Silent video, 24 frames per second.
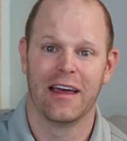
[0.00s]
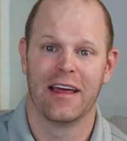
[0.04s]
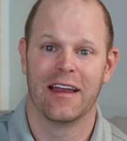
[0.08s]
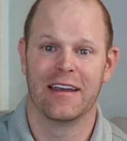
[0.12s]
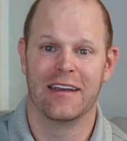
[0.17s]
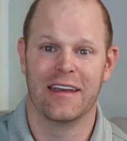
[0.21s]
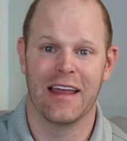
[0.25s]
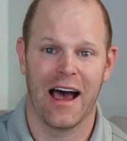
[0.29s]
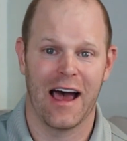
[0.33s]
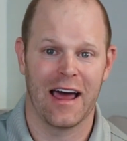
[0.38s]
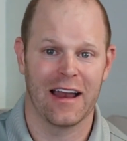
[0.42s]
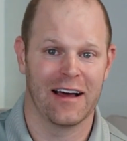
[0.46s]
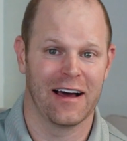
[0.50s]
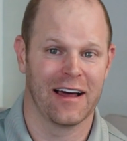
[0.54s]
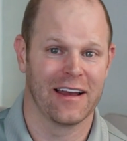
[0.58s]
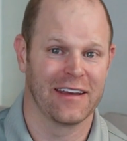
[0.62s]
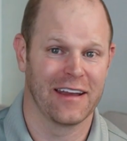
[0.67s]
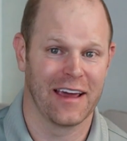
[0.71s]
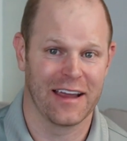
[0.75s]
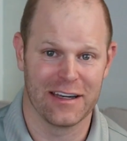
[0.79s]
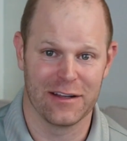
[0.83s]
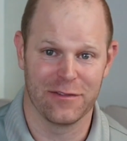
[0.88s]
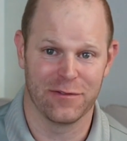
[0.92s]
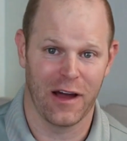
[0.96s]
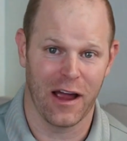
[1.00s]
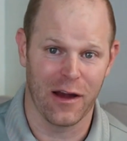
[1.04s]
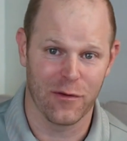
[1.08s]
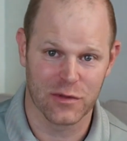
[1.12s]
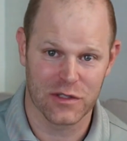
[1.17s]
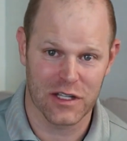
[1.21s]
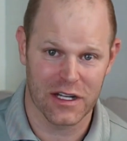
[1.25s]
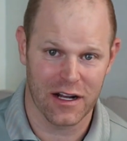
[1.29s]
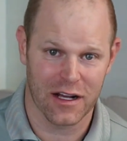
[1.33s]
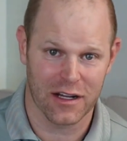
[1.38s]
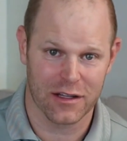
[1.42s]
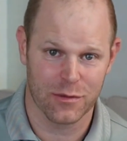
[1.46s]
not on
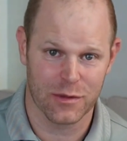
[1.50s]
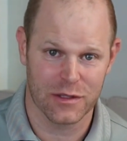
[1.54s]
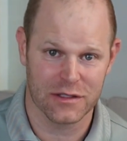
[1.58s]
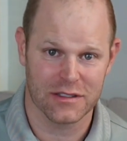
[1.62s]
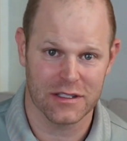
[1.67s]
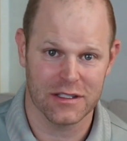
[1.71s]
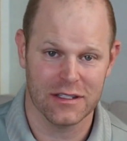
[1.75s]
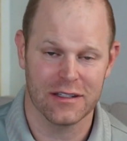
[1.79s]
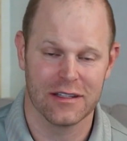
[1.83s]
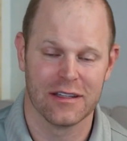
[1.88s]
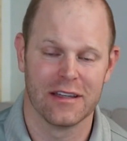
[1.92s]
95% occupancy.